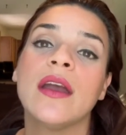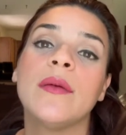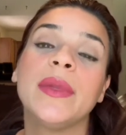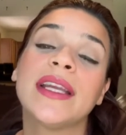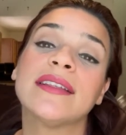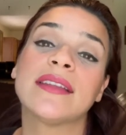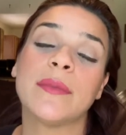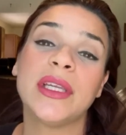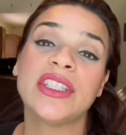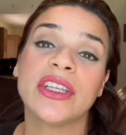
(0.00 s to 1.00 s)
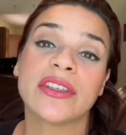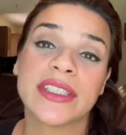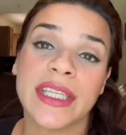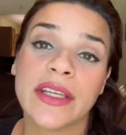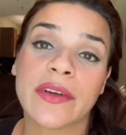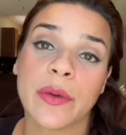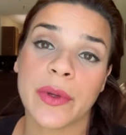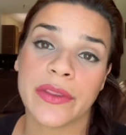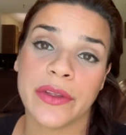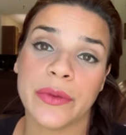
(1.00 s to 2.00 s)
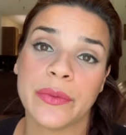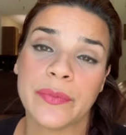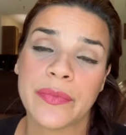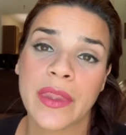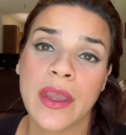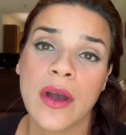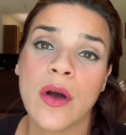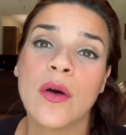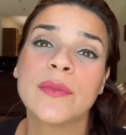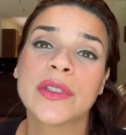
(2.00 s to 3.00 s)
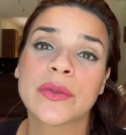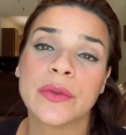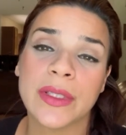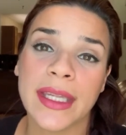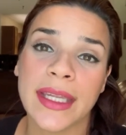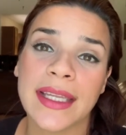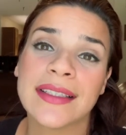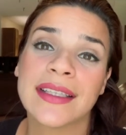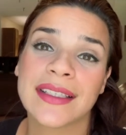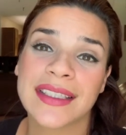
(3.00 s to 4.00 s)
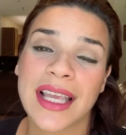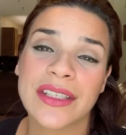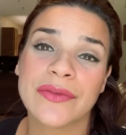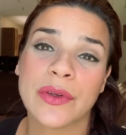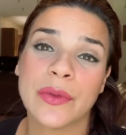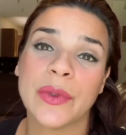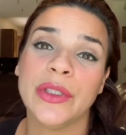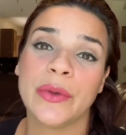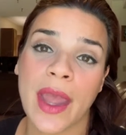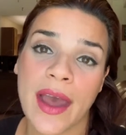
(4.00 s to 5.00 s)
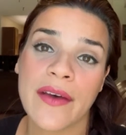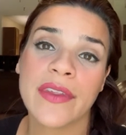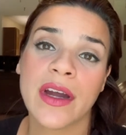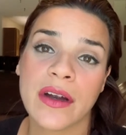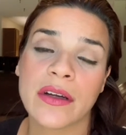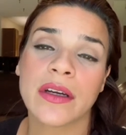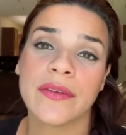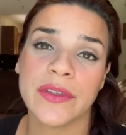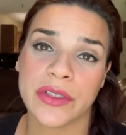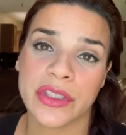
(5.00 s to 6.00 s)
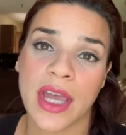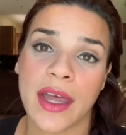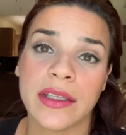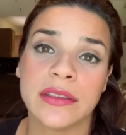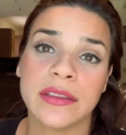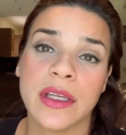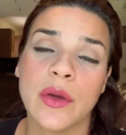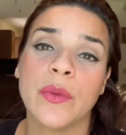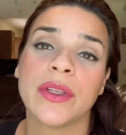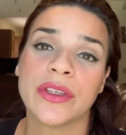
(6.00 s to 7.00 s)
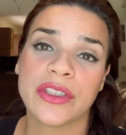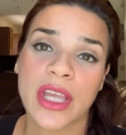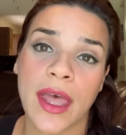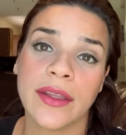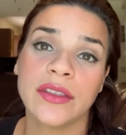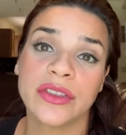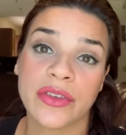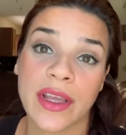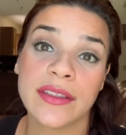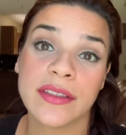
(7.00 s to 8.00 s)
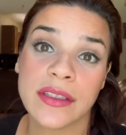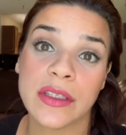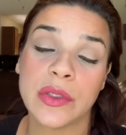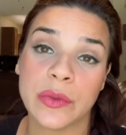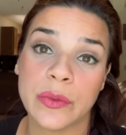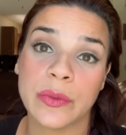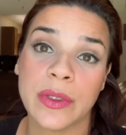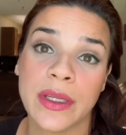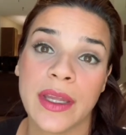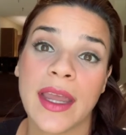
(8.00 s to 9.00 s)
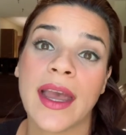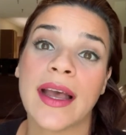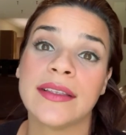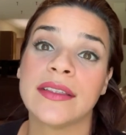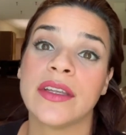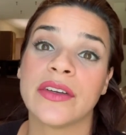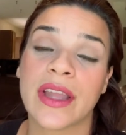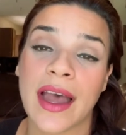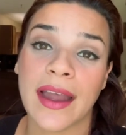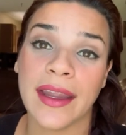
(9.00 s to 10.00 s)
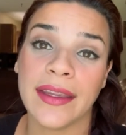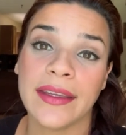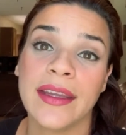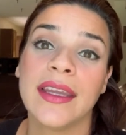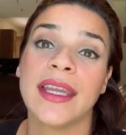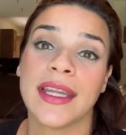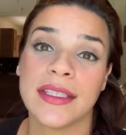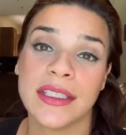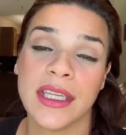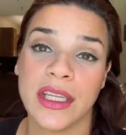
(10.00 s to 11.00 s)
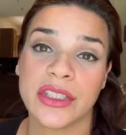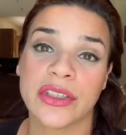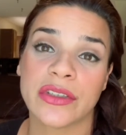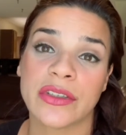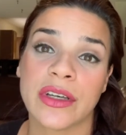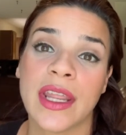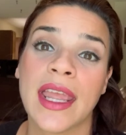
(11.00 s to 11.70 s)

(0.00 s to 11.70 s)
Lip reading: Because let me share a secret with you. Homeschooling is successful when you have the heart of your child, when your child trusts you as their guide and teacher.